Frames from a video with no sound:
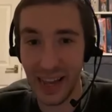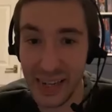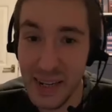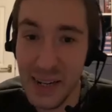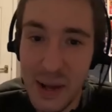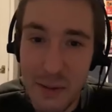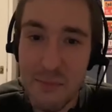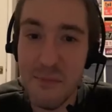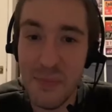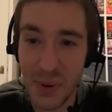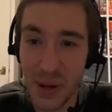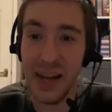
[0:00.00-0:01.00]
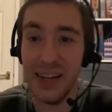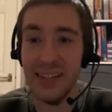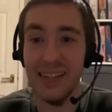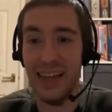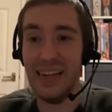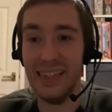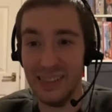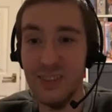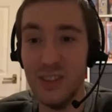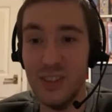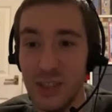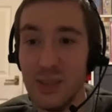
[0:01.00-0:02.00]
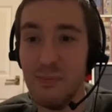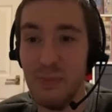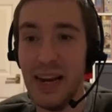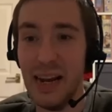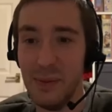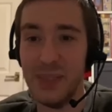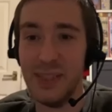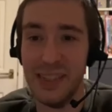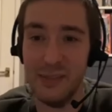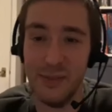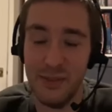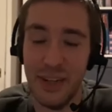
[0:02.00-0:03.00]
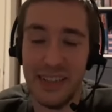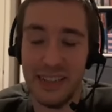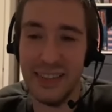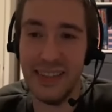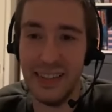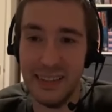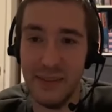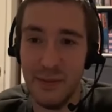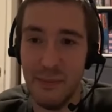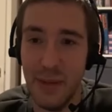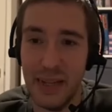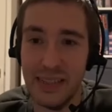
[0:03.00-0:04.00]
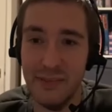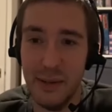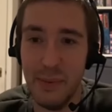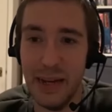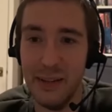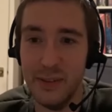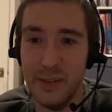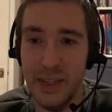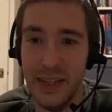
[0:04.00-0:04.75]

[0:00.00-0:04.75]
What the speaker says: Yeah. But like just being able to self-reflect, I think there's something massively powerful there.